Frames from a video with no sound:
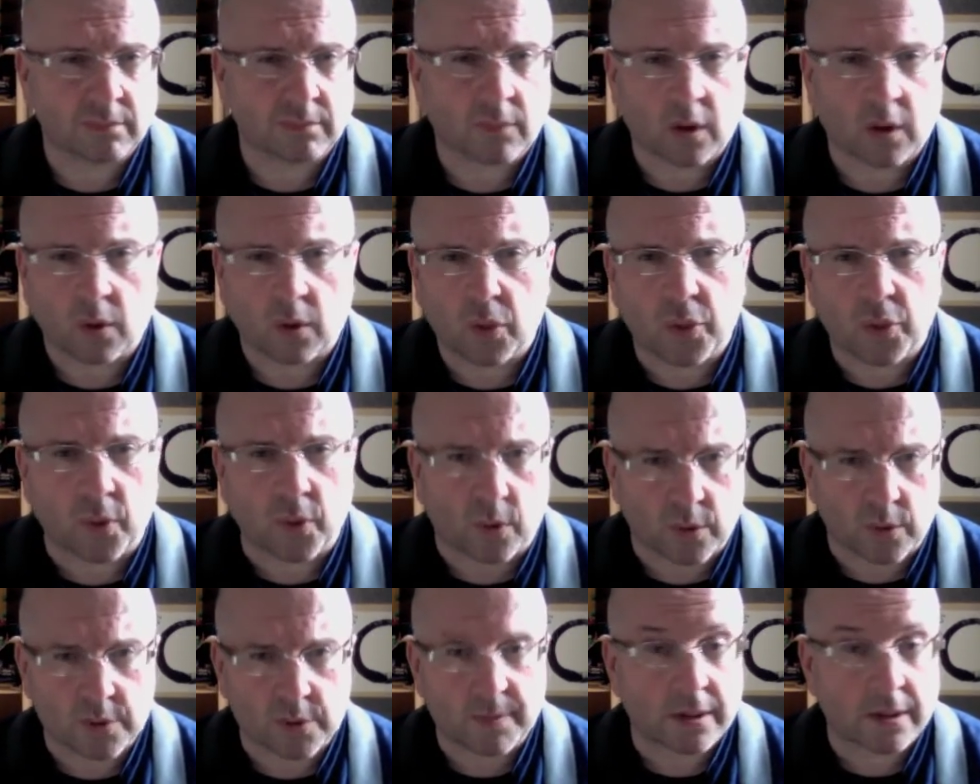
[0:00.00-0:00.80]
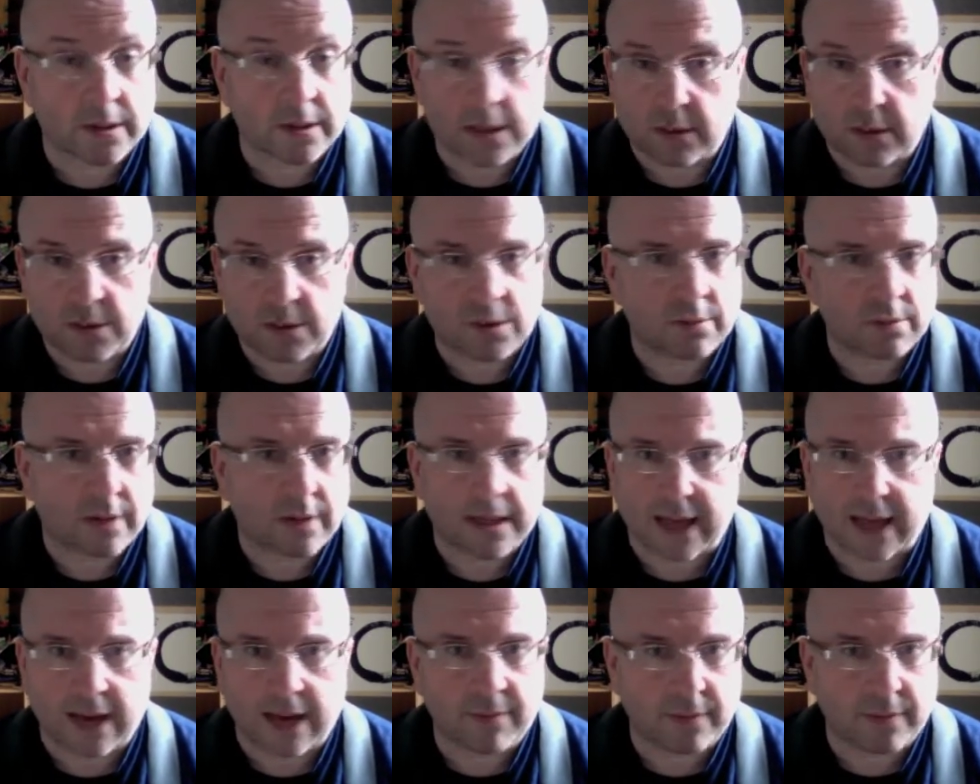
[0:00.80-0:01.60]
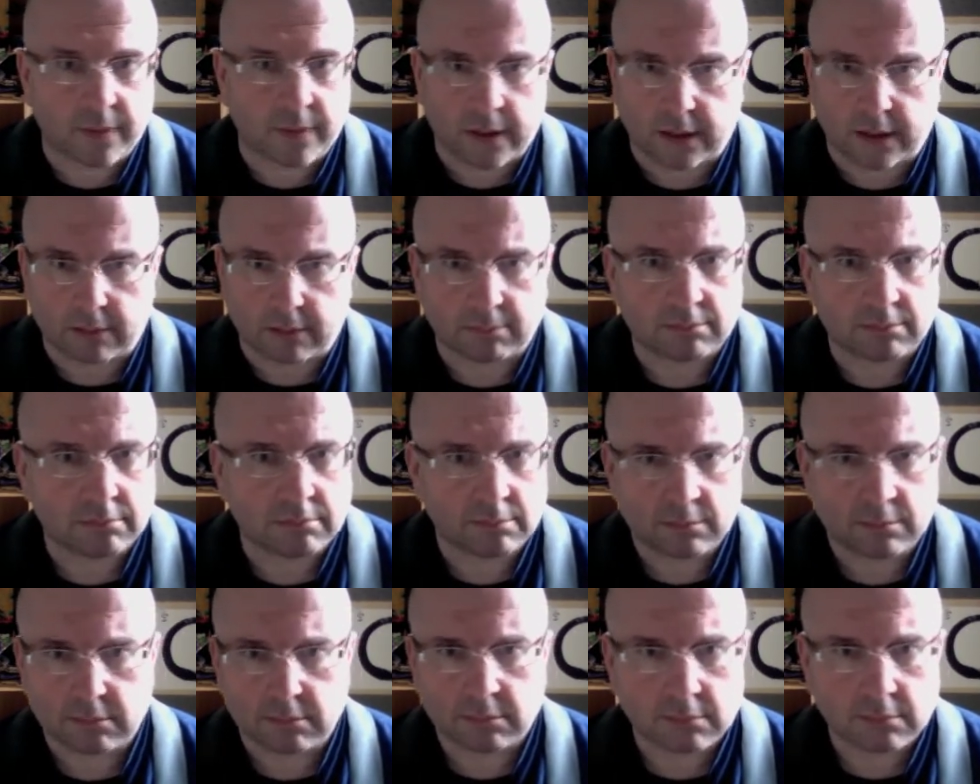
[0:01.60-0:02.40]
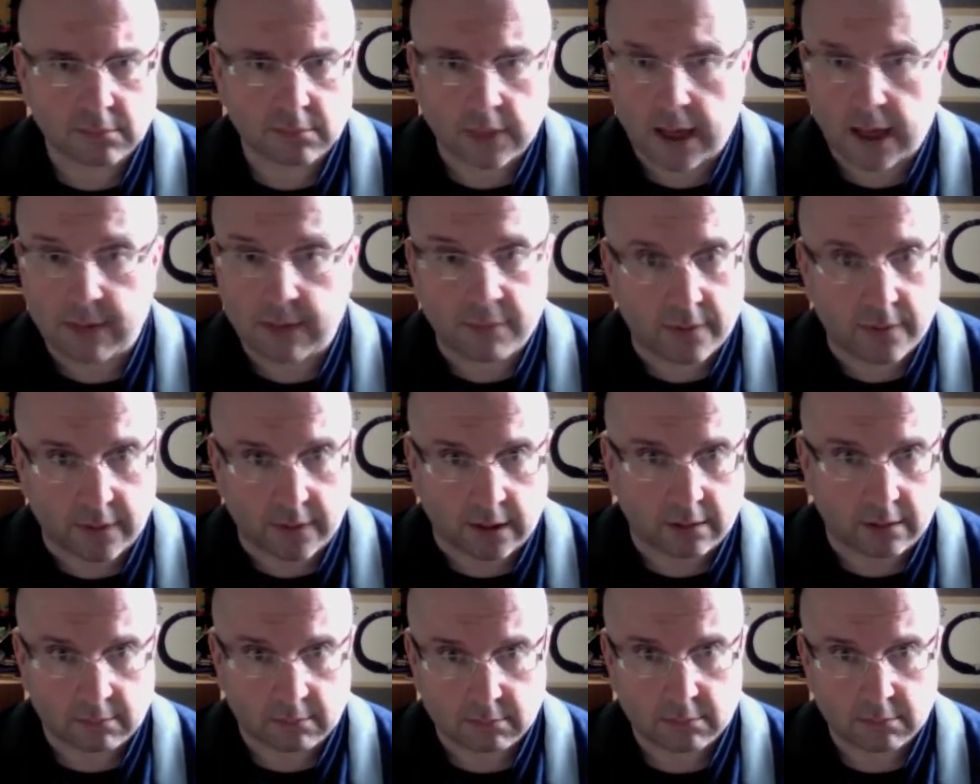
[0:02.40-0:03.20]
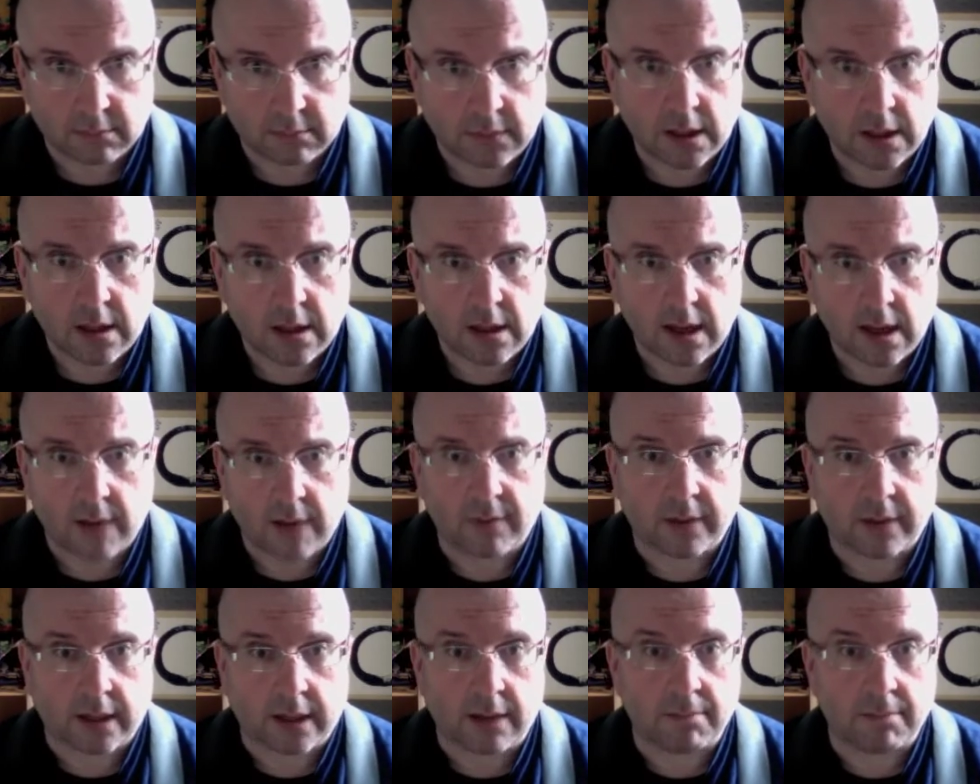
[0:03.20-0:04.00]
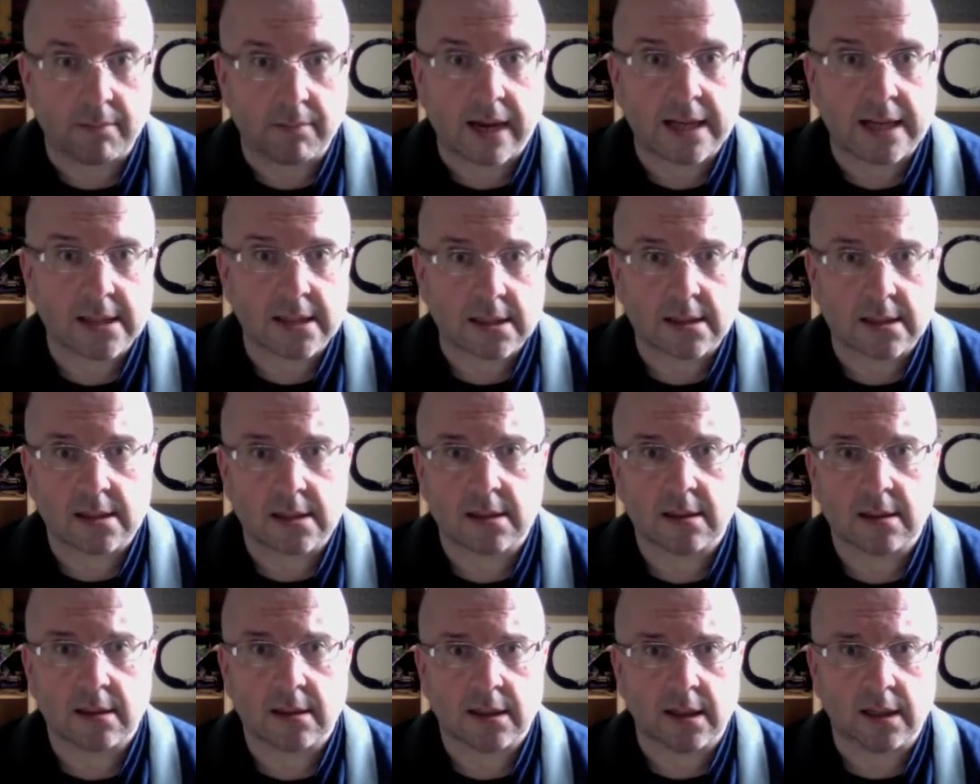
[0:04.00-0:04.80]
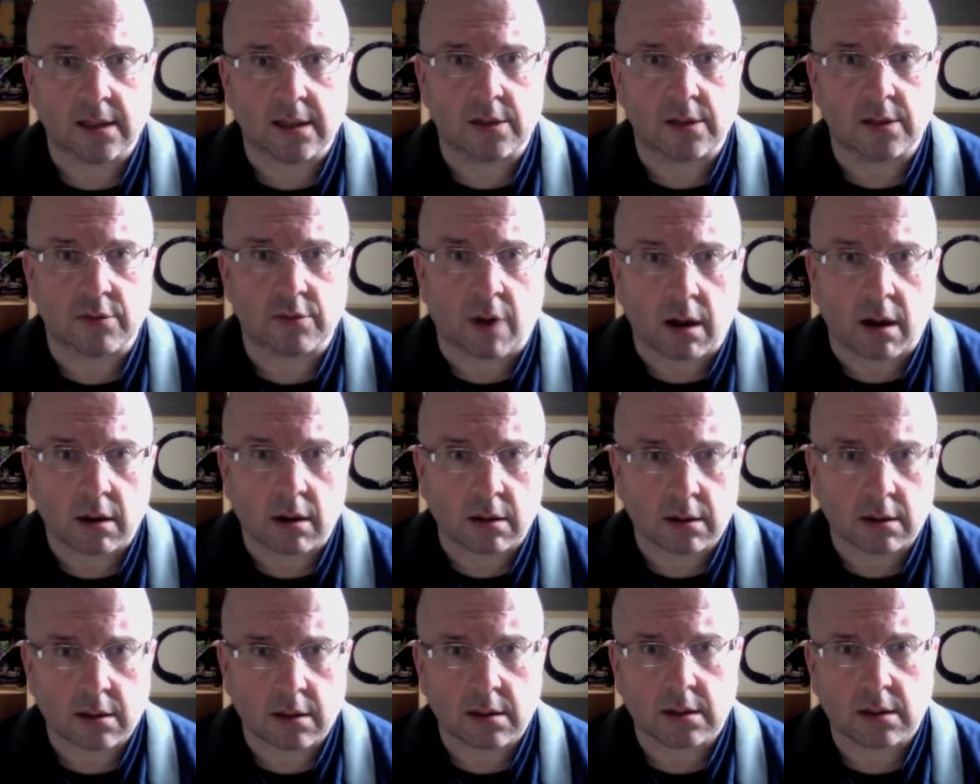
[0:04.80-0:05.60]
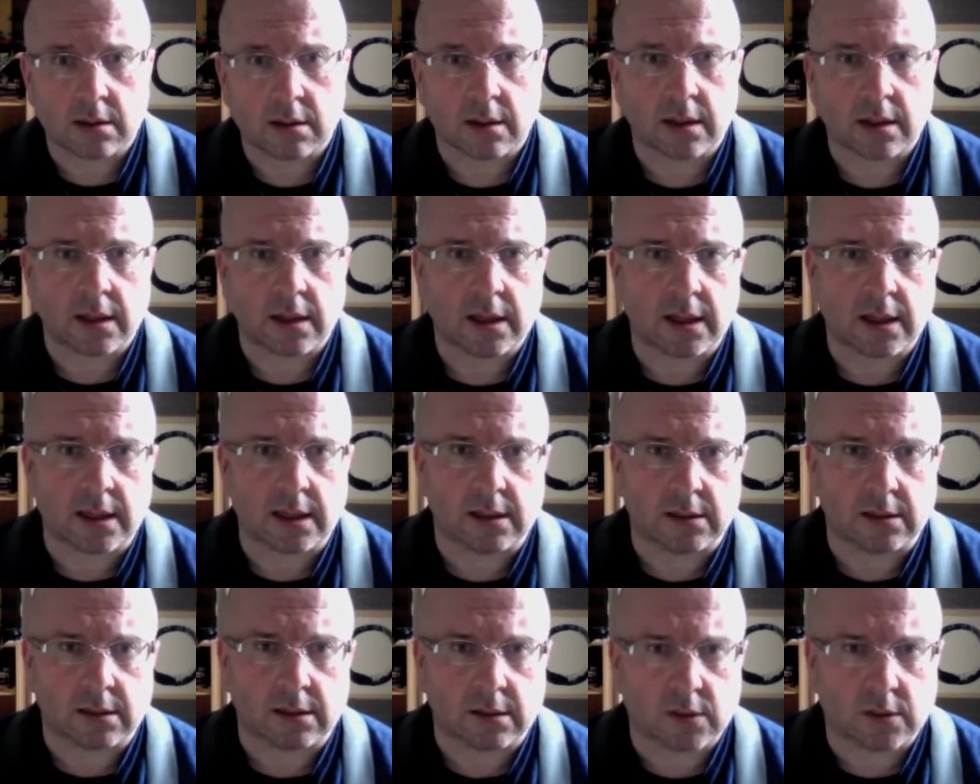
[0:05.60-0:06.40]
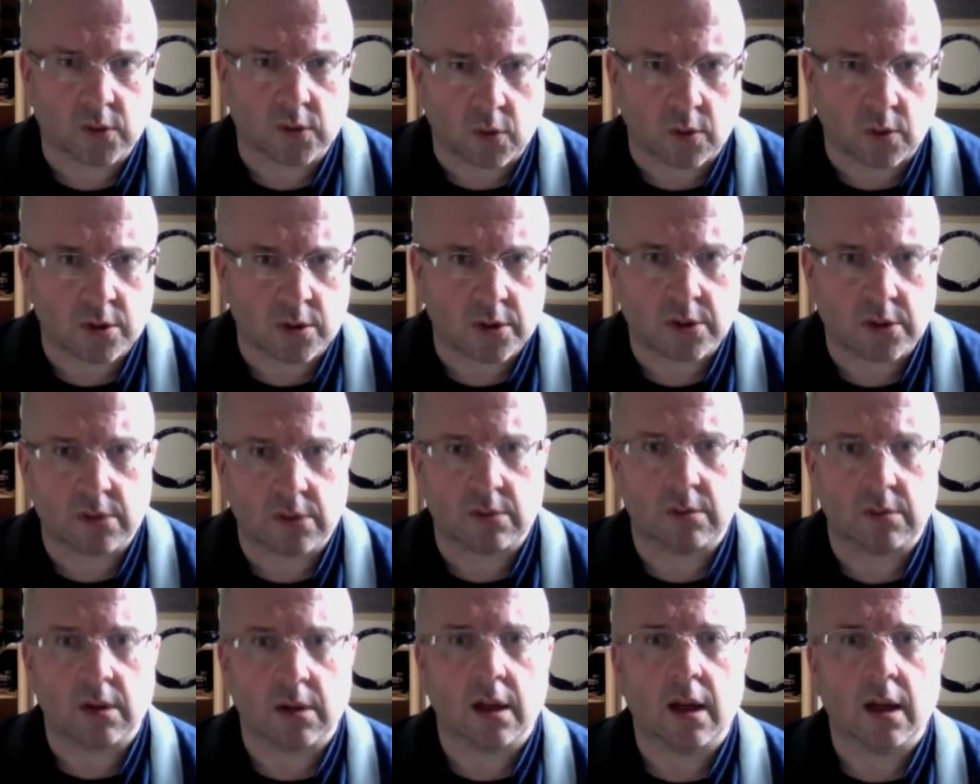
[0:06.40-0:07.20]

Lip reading: thoughts, because he used to write everything he met, he drank, he talked to,